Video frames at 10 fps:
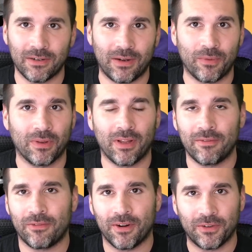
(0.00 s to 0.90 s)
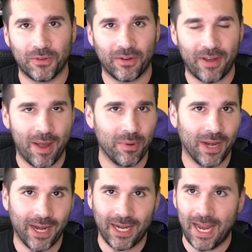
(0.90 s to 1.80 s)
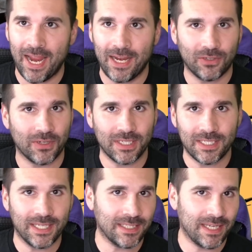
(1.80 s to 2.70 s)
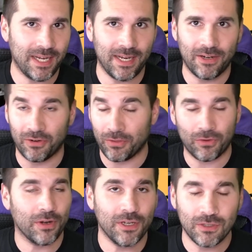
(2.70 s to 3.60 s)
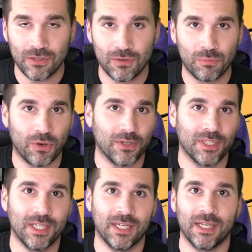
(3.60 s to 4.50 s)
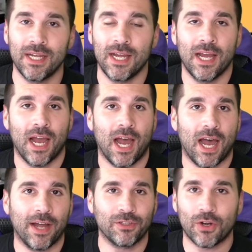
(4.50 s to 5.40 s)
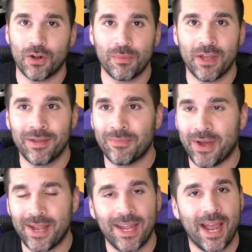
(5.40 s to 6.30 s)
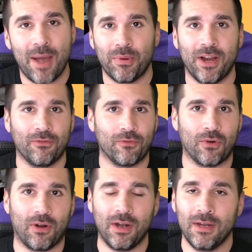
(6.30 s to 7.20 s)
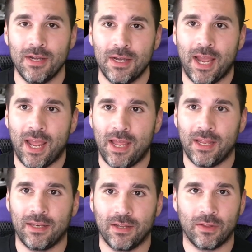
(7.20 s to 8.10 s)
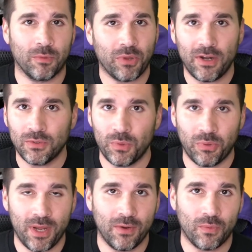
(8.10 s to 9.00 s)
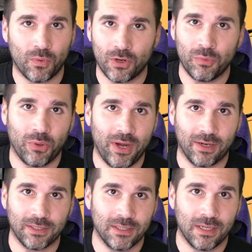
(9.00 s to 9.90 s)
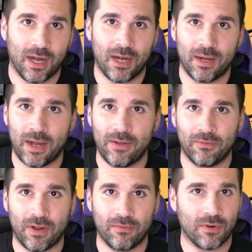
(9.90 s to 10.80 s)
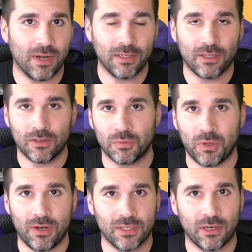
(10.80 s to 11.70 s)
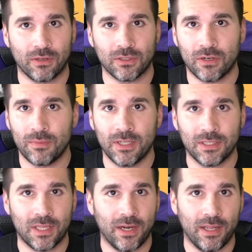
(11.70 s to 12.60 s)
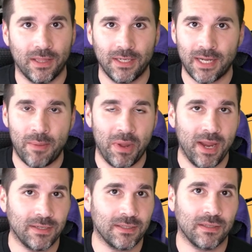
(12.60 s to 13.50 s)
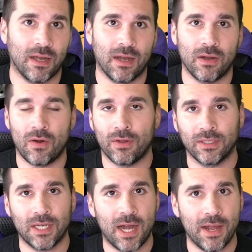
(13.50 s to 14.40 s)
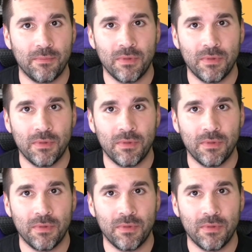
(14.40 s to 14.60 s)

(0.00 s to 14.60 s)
I would love for it to have happened at an 8 or a 16 or 32 person tournament, but it happened at a 4. And the players we played were good players. I've run into those players at other tournaments. They top 8 all the time,